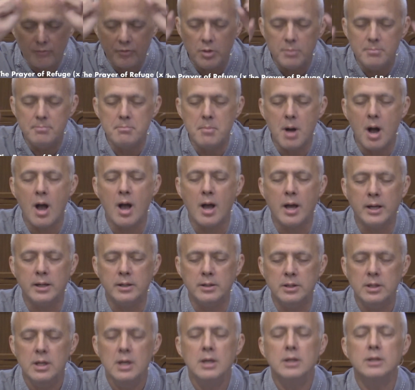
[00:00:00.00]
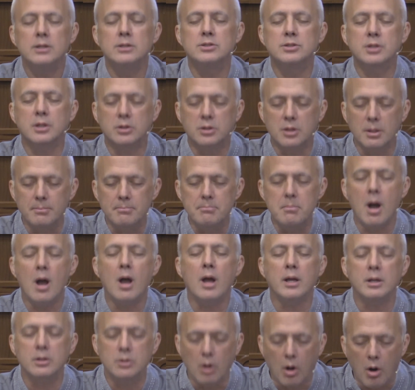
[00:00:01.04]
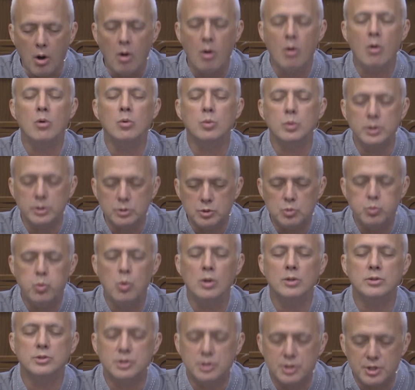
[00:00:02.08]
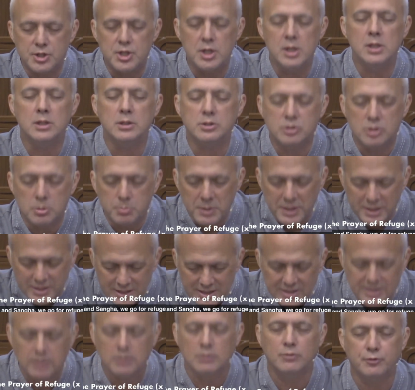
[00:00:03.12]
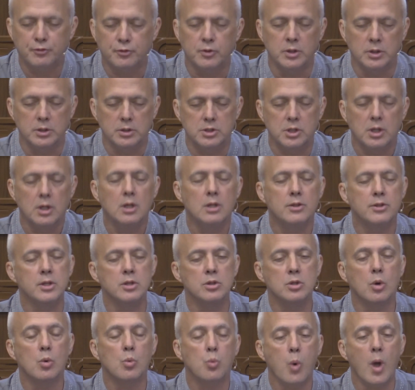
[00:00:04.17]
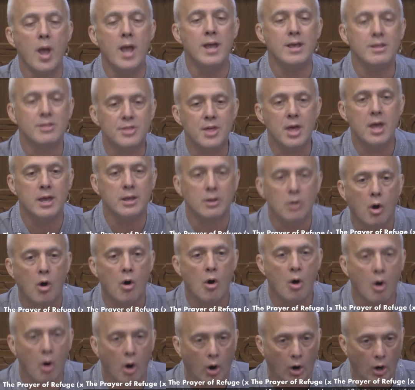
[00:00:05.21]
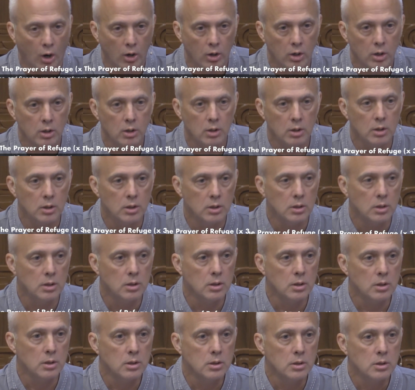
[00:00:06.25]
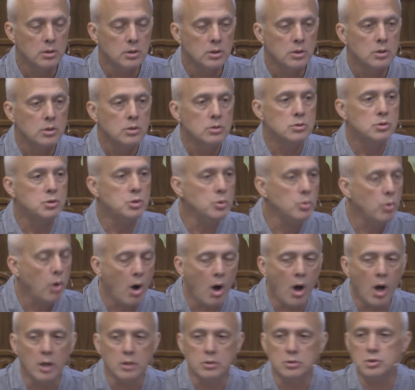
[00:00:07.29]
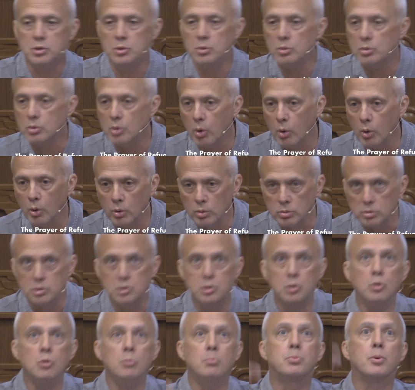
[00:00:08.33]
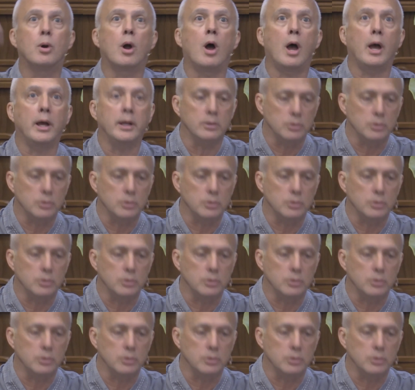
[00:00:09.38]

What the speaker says: the mind is that the mind always wants things to be different than the way they are. Too hot, too cold, too bright,